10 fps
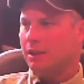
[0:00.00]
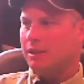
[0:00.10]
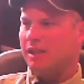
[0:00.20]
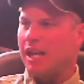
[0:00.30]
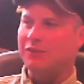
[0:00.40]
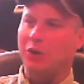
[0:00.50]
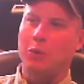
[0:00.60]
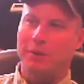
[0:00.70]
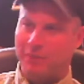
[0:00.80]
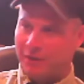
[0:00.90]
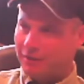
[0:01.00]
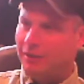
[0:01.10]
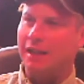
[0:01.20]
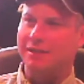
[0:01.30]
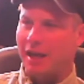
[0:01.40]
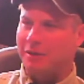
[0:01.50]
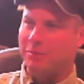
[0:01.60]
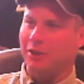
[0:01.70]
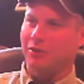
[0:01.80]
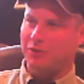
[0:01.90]
Size of equipment, that's gotten
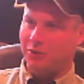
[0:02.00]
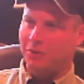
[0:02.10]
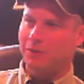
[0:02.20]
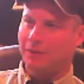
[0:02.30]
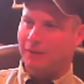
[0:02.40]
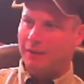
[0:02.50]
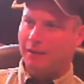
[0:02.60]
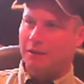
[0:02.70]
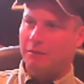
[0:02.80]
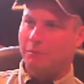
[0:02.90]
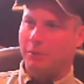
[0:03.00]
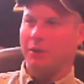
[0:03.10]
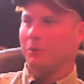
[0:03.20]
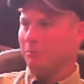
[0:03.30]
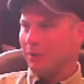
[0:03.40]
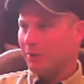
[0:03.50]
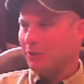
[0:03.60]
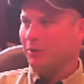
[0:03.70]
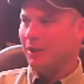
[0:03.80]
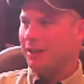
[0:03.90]
bigger too, but you wouldn't be able to
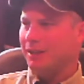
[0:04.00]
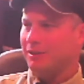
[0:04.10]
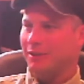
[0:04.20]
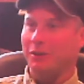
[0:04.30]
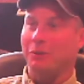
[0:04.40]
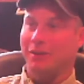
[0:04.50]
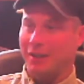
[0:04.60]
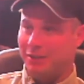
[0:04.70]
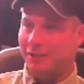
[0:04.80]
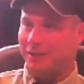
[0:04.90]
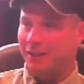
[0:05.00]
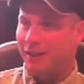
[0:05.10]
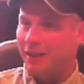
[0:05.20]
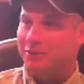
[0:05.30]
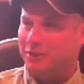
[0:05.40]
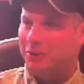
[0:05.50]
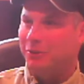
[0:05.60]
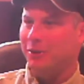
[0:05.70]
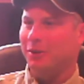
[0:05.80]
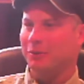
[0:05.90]
do that necessarily without the technology to go
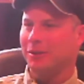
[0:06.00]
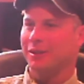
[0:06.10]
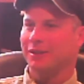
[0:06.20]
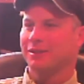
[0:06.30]
along with it.